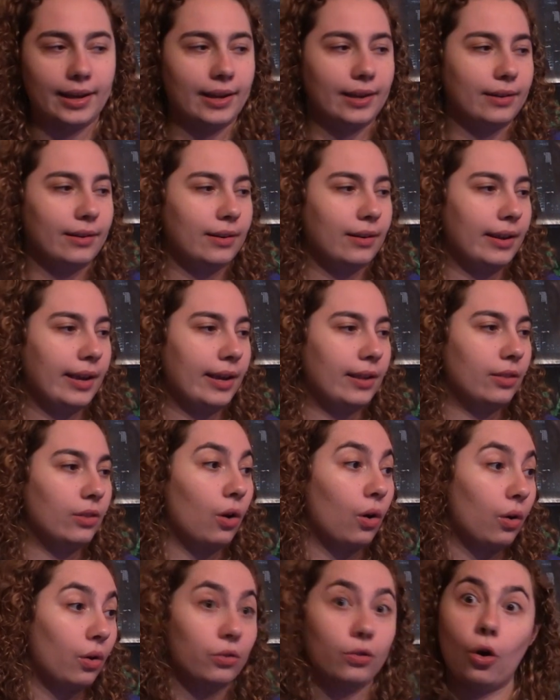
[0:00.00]
in in
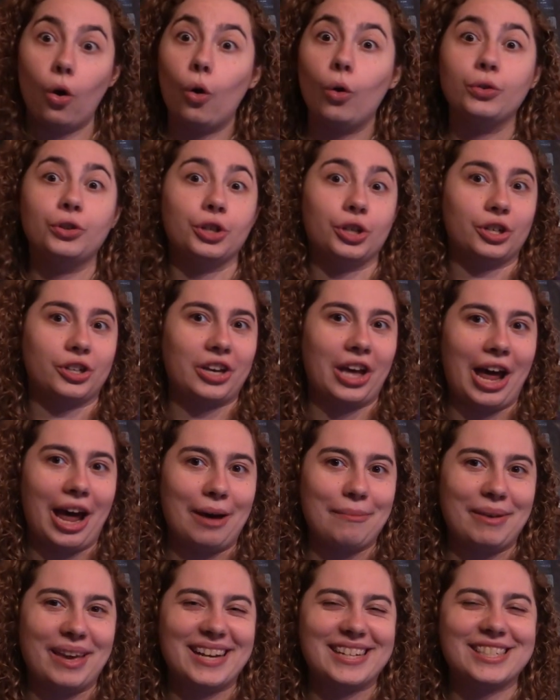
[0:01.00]
the older
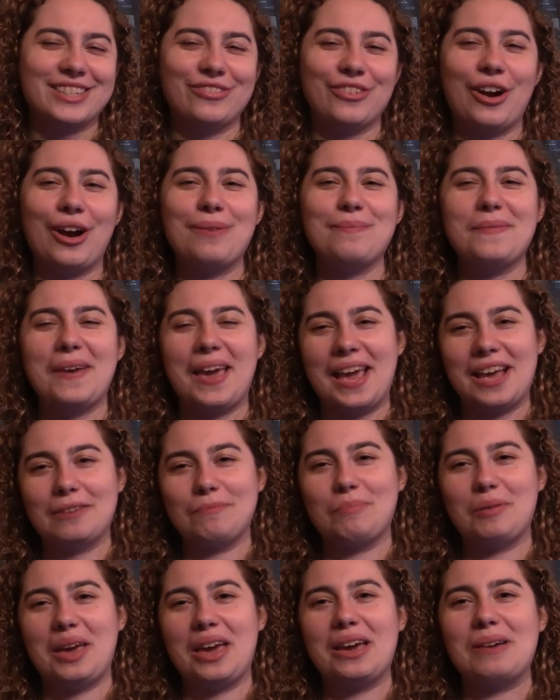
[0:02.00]
comics from
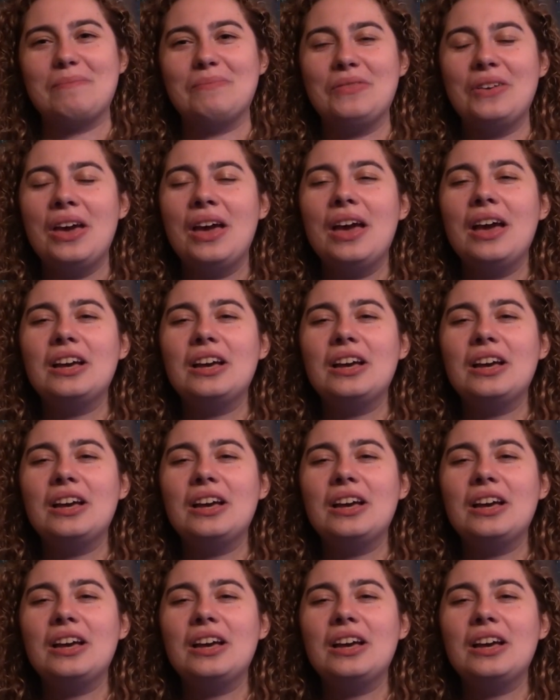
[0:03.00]
Hank Pym.